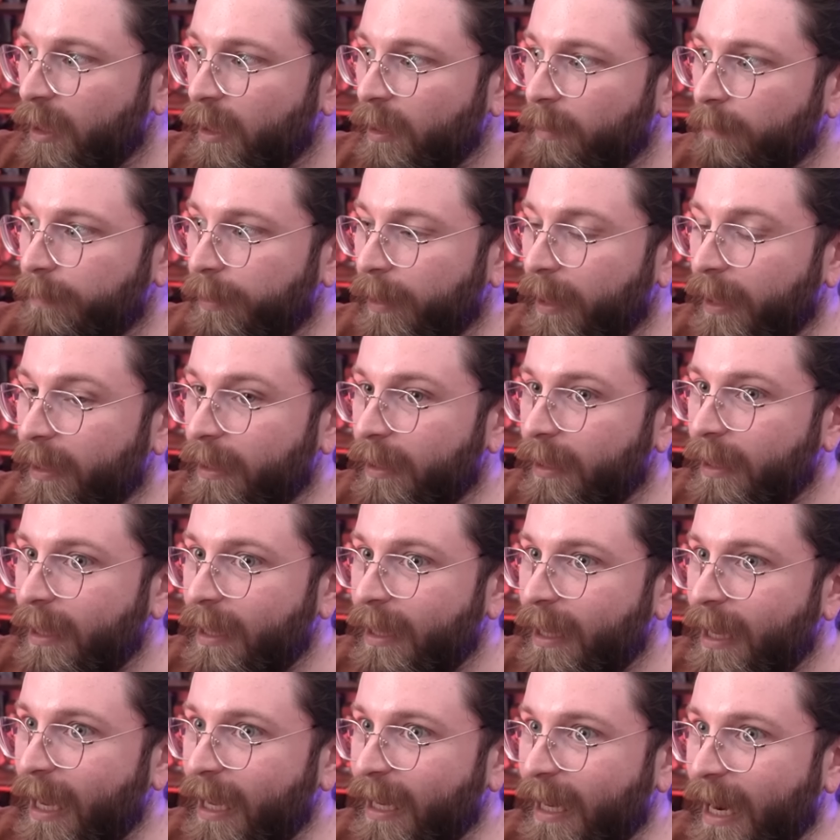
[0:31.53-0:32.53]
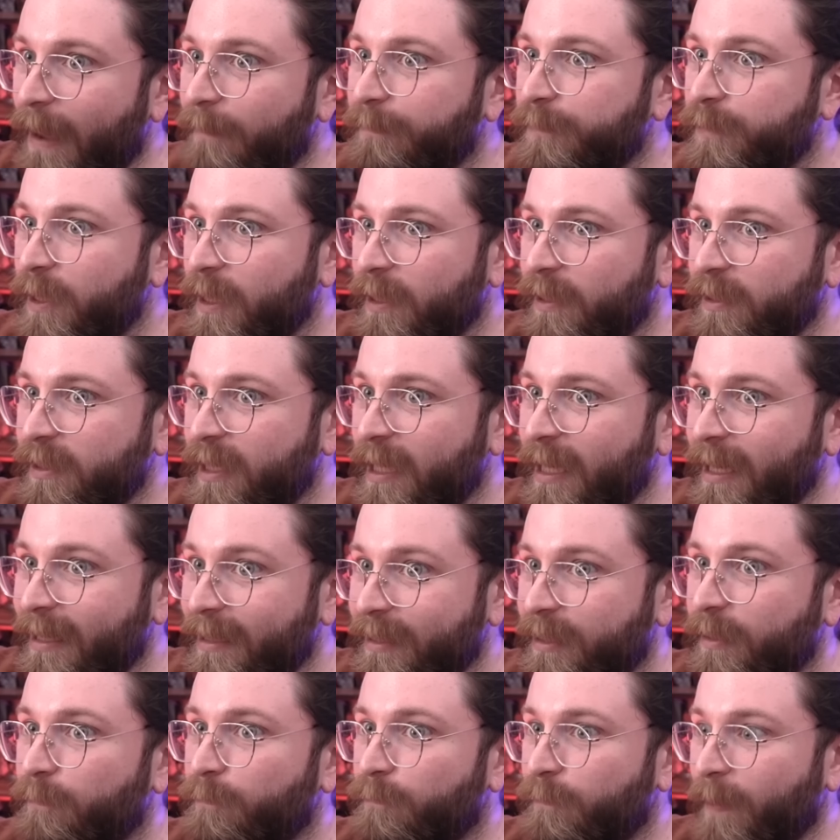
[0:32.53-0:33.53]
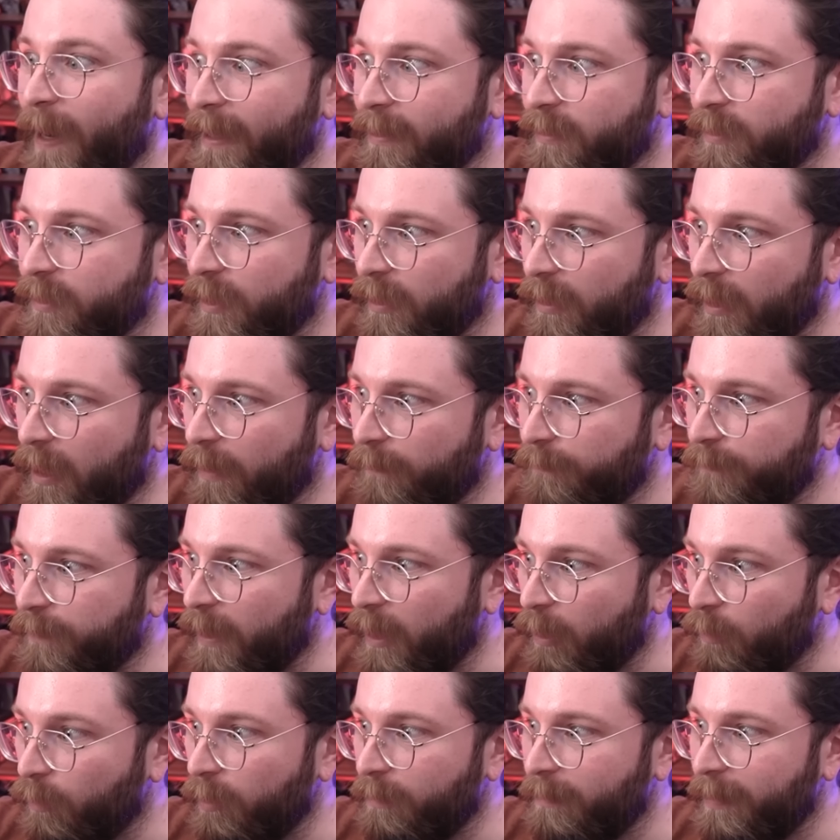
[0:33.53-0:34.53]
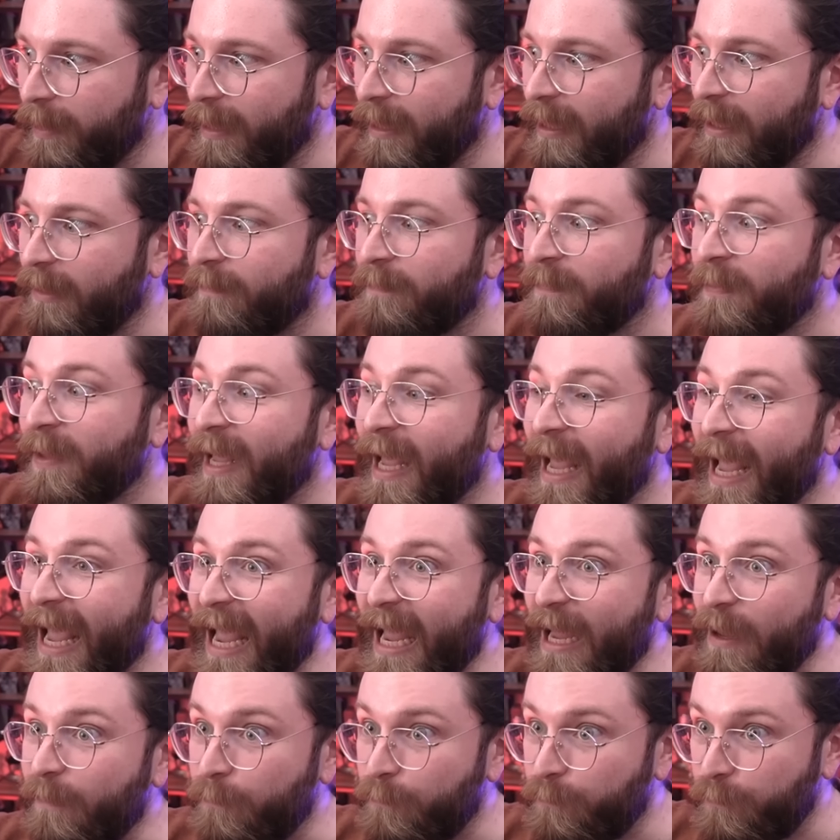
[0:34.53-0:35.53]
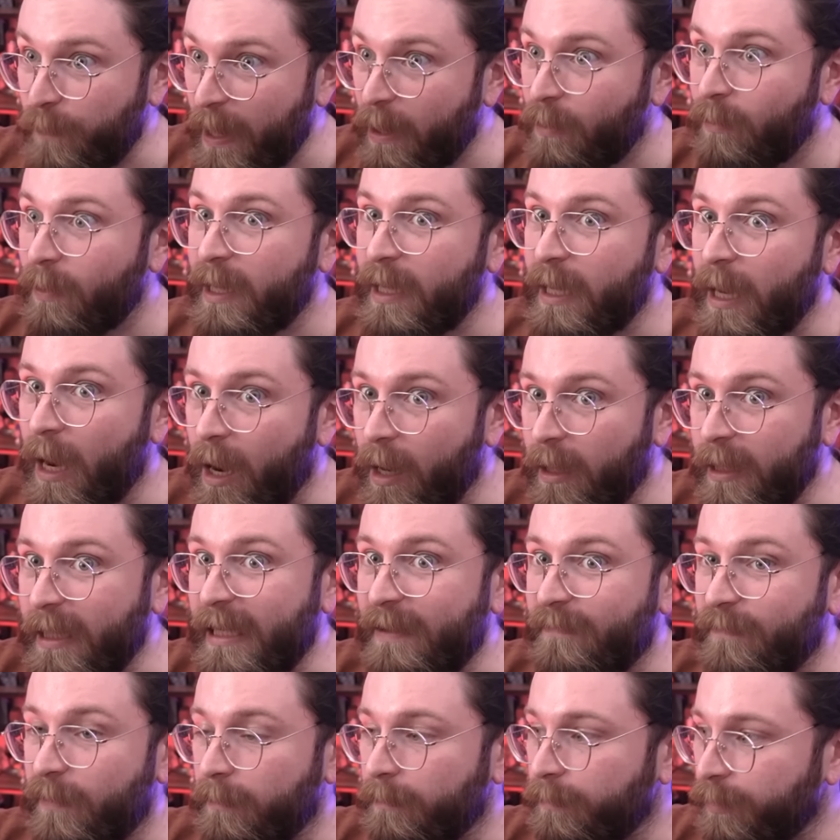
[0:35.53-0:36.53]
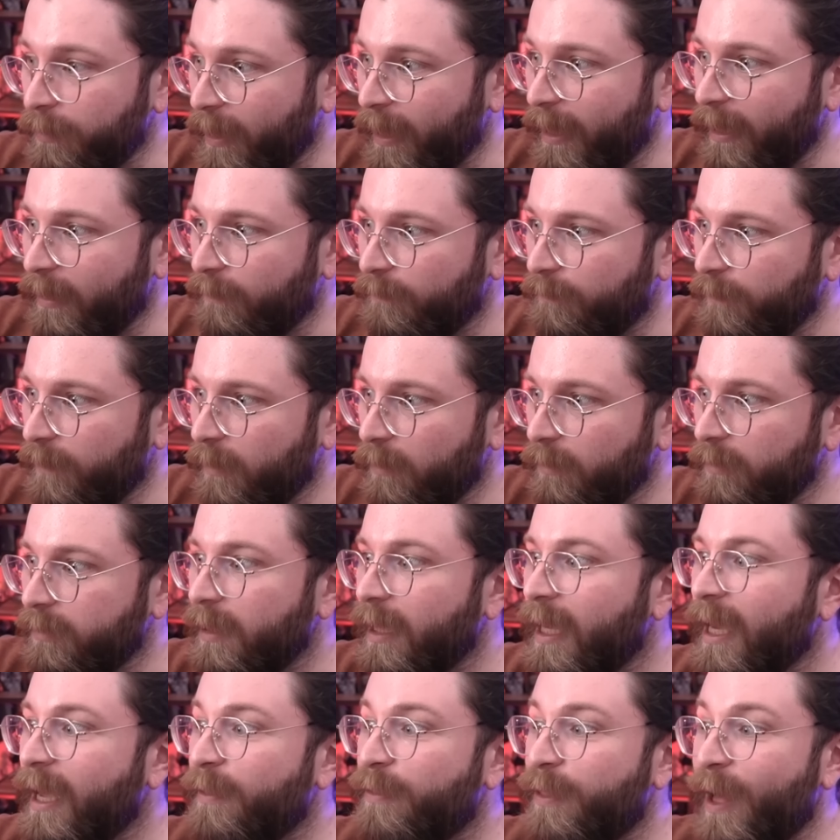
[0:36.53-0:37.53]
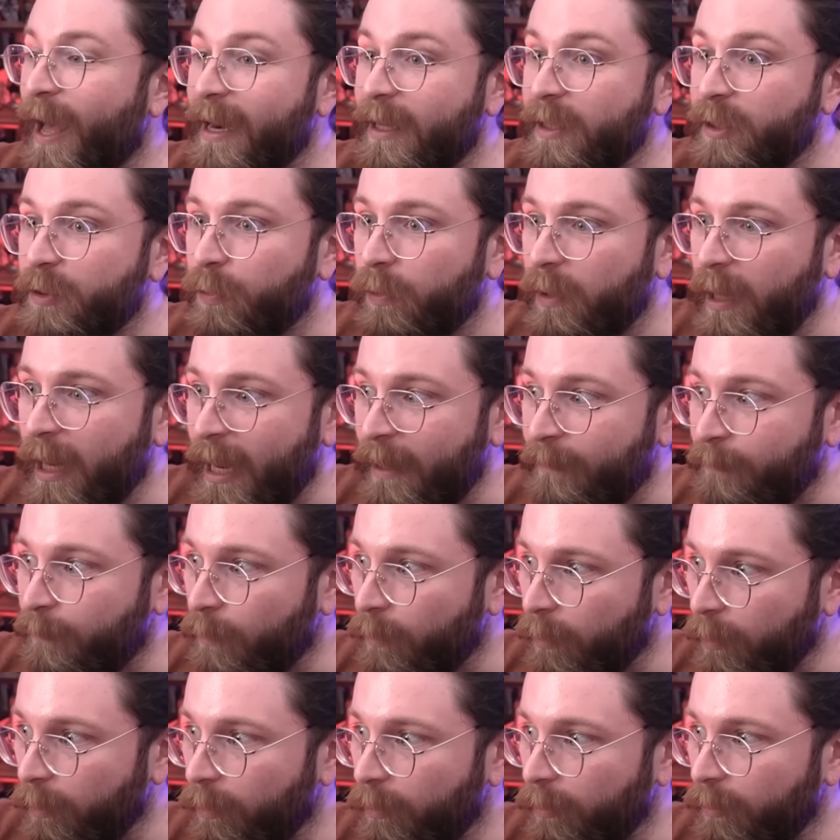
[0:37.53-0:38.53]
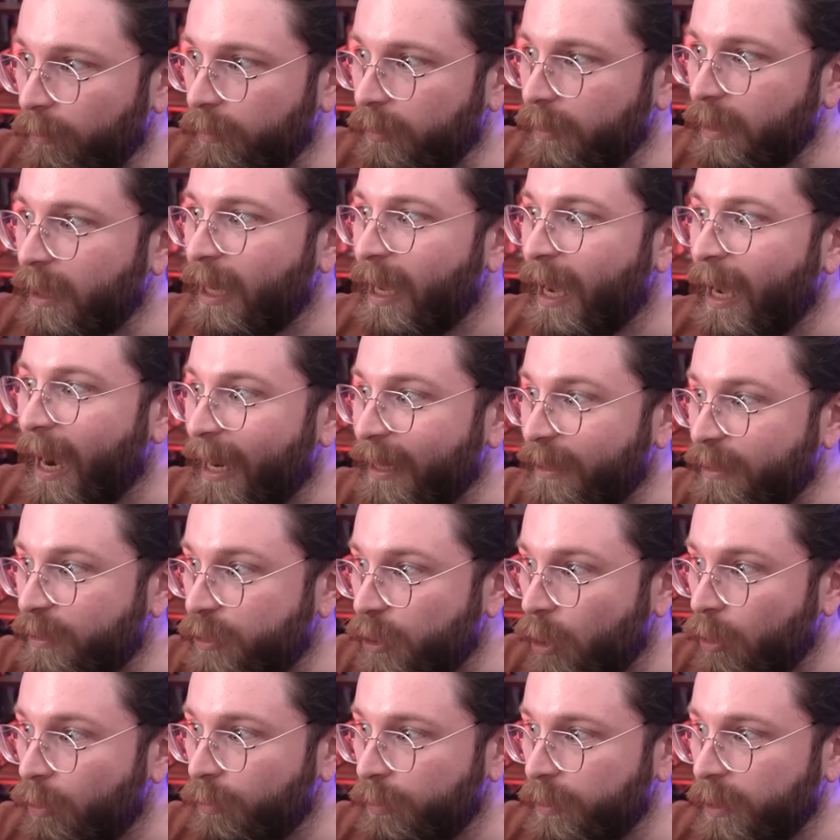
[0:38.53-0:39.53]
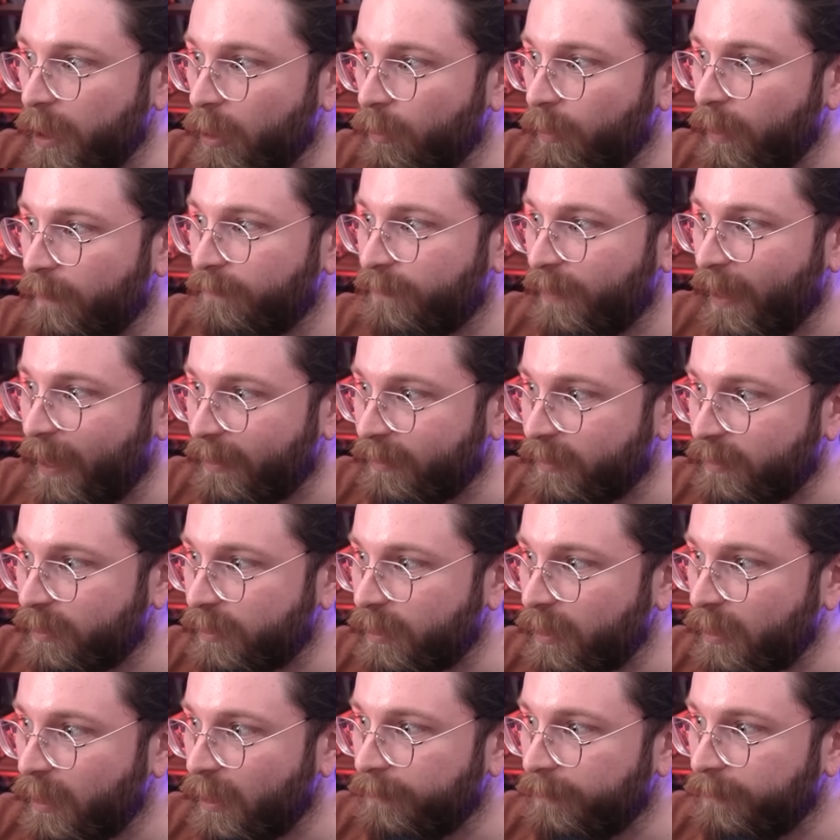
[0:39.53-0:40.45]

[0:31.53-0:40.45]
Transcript: but an F-16 is advanced enough that it would be a very uneven playing field. That is what I've heard. I don't know if that's